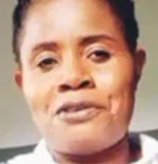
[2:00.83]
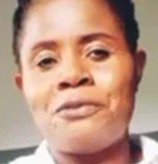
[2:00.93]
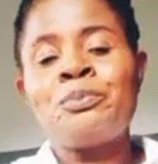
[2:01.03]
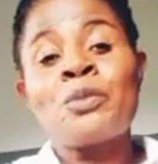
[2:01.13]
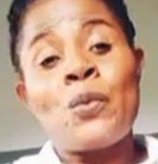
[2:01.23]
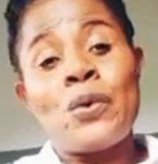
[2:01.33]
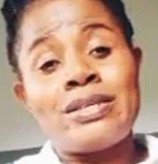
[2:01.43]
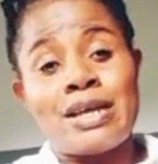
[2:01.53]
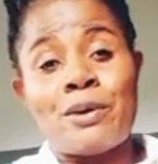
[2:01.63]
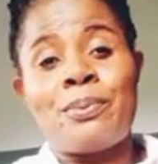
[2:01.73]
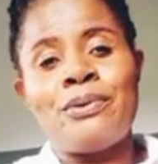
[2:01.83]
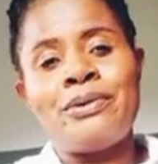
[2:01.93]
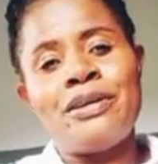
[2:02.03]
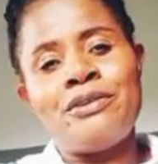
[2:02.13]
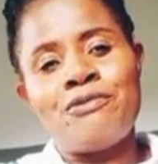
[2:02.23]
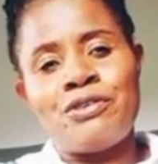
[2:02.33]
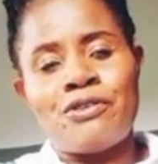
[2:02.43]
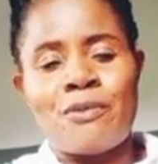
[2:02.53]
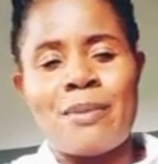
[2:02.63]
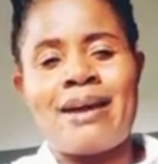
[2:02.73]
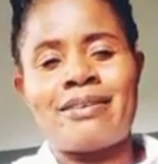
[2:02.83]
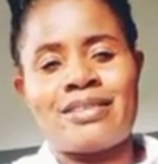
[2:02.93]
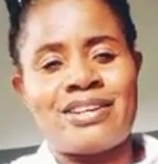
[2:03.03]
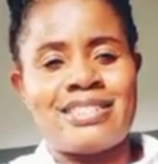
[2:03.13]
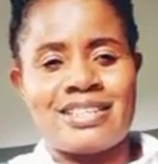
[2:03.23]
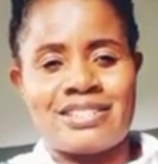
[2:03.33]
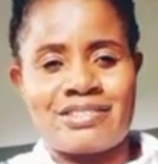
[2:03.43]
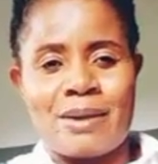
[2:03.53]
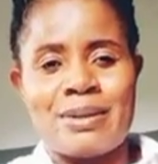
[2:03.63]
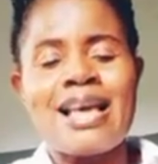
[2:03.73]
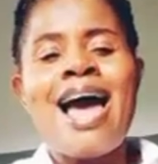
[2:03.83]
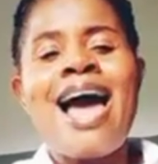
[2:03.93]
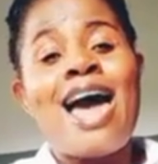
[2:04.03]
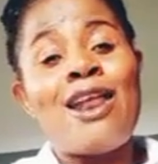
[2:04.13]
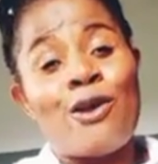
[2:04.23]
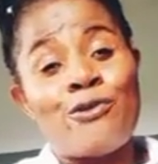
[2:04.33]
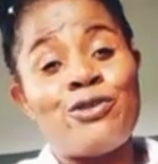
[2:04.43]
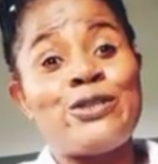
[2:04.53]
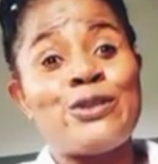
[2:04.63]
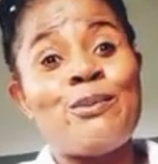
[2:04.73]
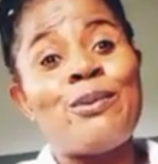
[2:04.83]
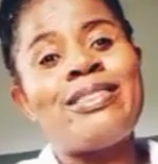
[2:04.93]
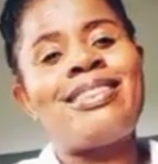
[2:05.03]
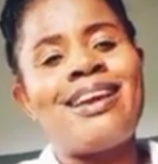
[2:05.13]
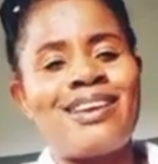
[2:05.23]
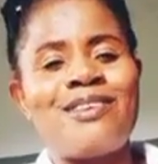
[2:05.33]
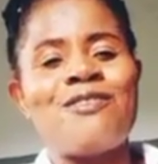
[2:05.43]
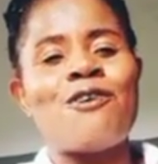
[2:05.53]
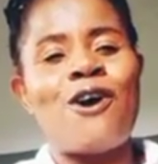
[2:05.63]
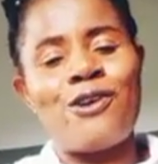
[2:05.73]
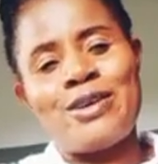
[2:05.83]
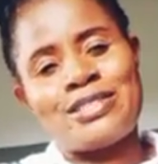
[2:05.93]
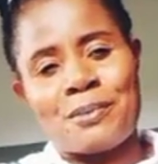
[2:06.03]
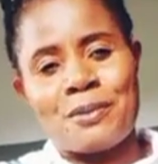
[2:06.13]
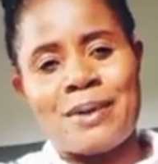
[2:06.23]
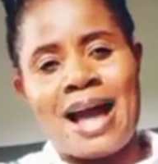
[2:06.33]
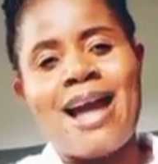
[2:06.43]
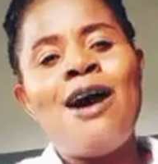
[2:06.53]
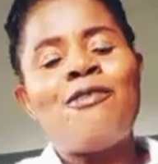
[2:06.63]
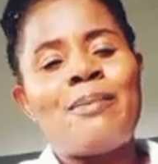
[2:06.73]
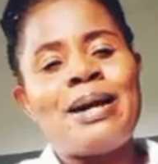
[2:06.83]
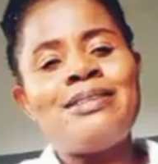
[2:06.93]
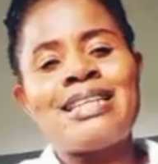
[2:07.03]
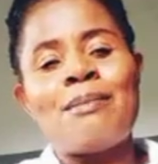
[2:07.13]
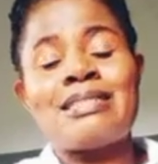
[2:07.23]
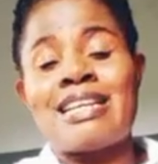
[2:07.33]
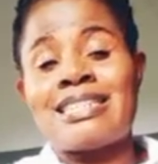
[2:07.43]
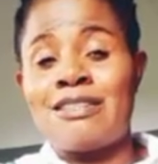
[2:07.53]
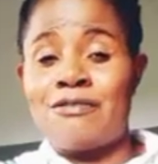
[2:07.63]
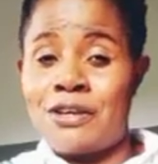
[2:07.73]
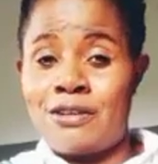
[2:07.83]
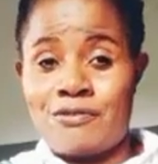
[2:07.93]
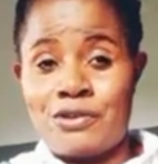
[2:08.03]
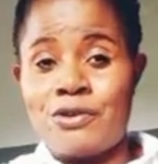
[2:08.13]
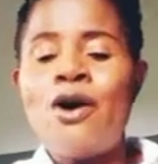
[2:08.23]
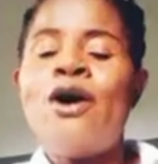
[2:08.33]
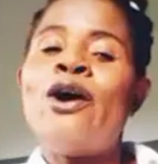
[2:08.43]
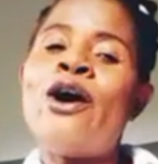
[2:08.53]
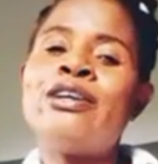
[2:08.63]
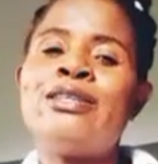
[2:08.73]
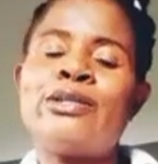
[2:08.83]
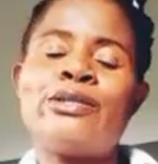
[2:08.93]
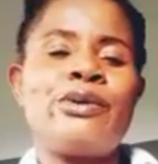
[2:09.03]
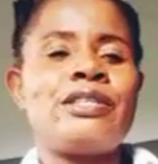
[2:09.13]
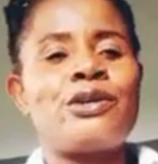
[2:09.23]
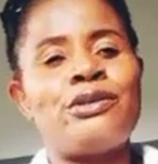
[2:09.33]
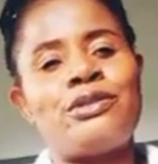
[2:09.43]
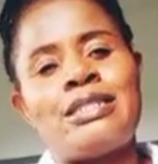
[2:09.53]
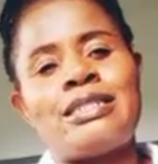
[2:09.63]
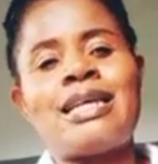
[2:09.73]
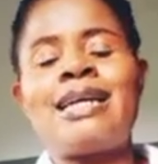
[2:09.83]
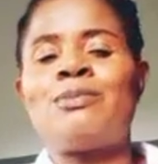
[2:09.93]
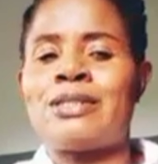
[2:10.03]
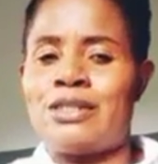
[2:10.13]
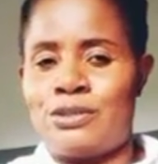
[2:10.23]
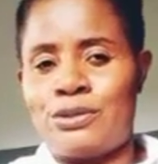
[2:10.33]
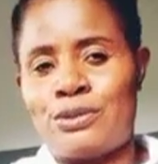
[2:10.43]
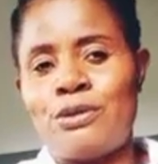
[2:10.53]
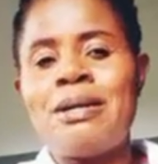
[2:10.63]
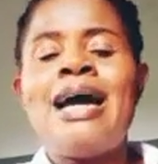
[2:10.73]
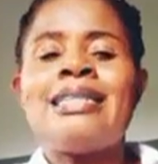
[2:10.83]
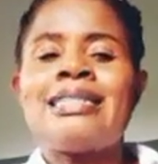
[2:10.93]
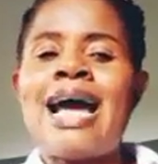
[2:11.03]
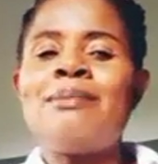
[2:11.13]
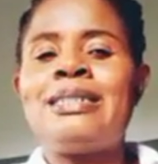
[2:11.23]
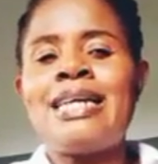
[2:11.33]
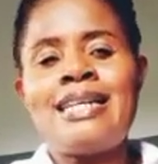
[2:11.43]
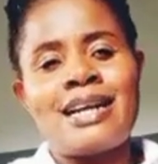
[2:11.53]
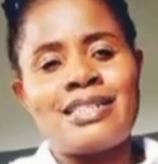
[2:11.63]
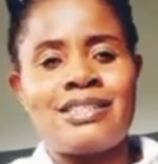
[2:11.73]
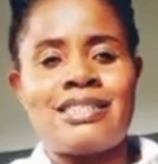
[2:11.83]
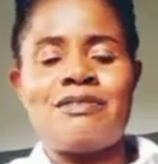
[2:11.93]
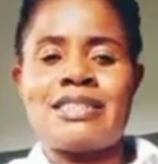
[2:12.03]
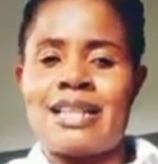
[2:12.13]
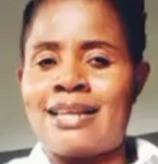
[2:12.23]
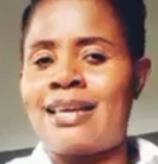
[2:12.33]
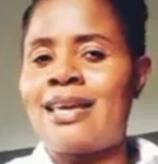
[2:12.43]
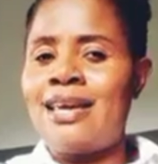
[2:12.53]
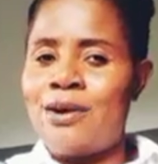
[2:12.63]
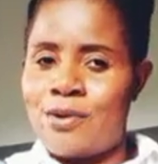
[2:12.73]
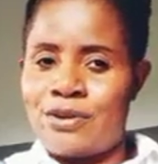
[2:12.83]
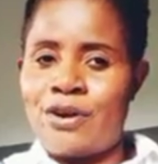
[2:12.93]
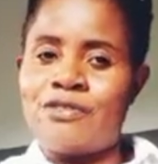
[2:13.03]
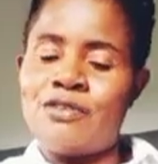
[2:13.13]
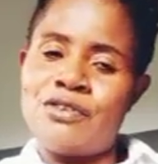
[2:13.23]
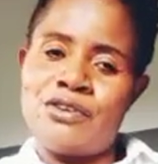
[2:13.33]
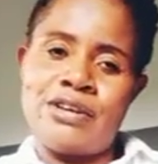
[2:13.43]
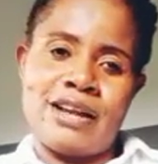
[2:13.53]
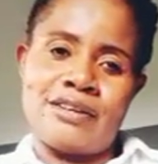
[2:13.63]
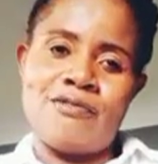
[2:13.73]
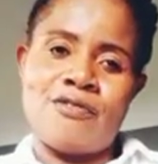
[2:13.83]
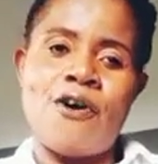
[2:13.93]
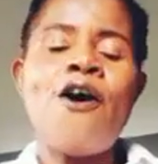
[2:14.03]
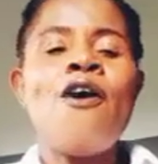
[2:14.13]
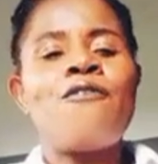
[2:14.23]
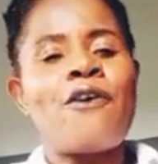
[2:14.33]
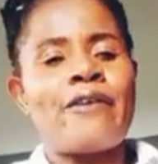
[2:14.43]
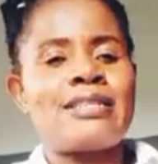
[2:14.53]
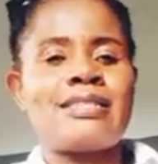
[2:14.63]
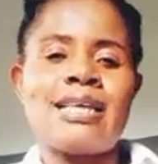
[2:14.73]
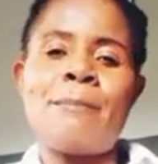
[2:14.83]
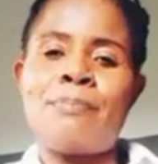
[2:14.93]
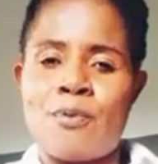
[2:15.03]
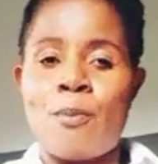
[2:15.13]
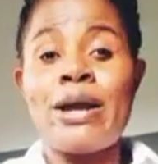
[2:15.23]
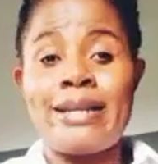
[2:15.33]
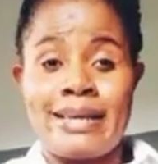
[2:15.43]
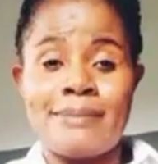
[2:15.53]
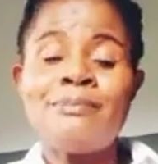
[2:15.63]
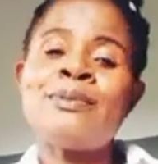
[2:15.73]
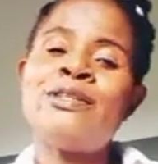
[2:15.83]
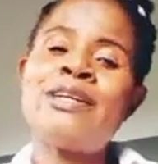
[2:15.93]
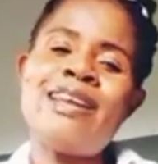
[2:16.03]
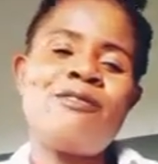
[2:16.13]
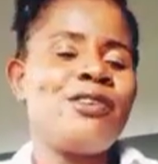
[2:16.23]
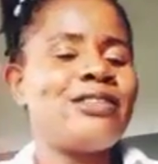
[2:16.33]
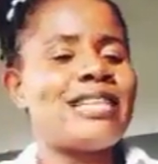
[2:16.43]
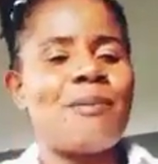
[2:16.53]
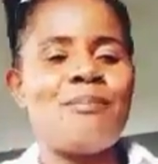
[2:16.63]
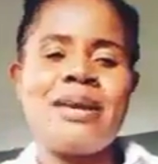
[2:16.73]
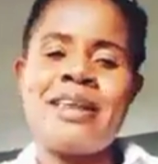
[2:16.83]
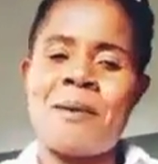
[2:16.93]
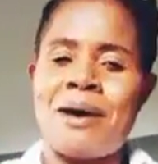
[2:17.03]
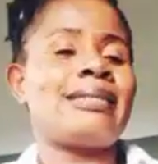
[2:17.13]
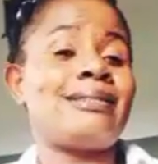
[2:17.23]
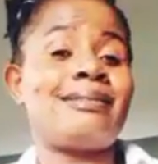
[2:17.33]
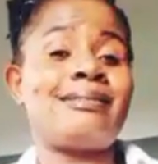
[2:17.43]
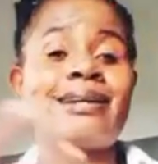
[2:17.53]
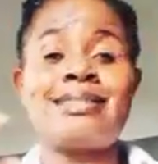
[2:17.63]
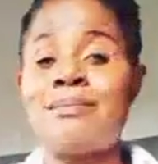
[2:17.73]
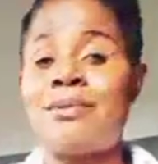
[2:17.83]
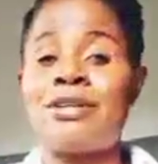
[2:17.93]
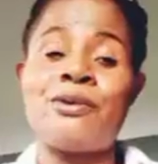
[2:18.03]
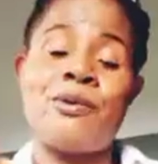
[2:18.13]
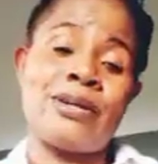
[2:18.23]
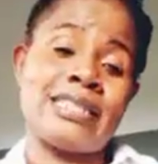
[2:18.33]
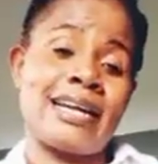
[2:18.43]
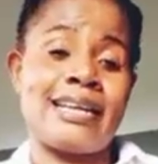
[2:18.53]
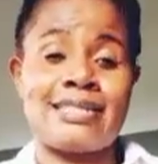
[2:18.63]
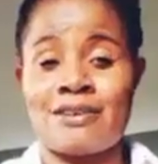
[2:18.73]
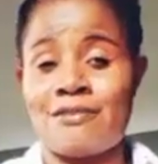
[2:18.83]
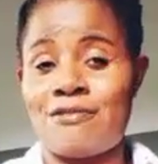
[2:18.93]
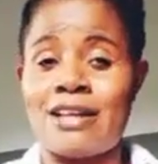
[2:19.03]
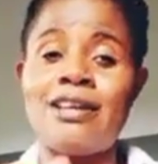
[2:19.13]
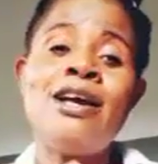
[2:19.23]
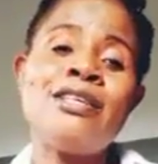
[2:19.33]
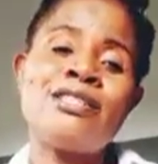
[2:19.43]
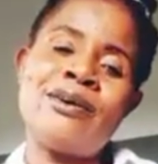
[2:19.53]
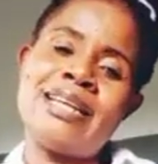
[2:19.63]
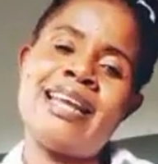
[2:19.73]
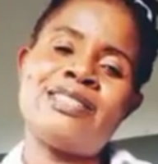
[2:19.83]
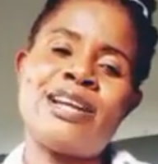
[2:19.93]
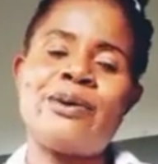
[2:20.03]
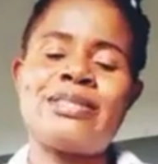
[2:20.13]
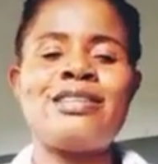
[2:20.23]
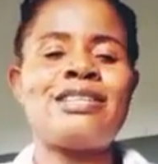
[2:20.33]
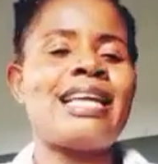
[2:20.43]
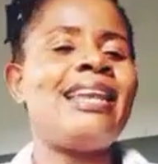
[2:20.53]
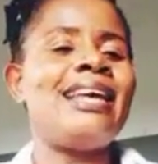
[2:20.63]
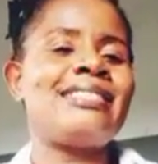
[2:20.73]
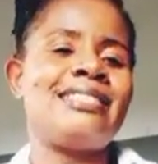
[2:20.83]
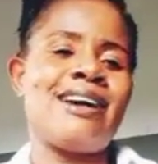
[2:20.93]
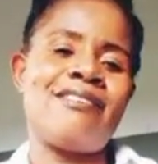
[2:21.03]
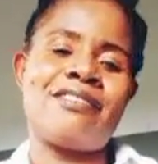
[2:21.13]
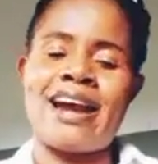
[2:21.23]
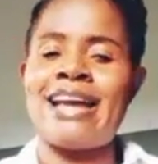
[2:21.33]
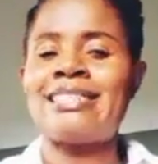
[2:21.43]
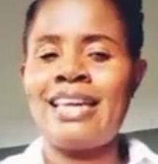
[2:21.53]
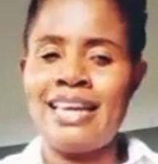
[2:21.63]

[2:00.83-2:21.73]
you once I upload a new video. For my returning subscribers, I love you so much. Thank you for always stopping by. For my new timers, if you're searching for any video, all you need to do is go through the side button in YouTube, type Jenny Action TV slash the keyword of the video you're looking for. For example, money. You get the videos I've made about attracting money, you watch and get some value. So with that, actually wasting your time, let's delve right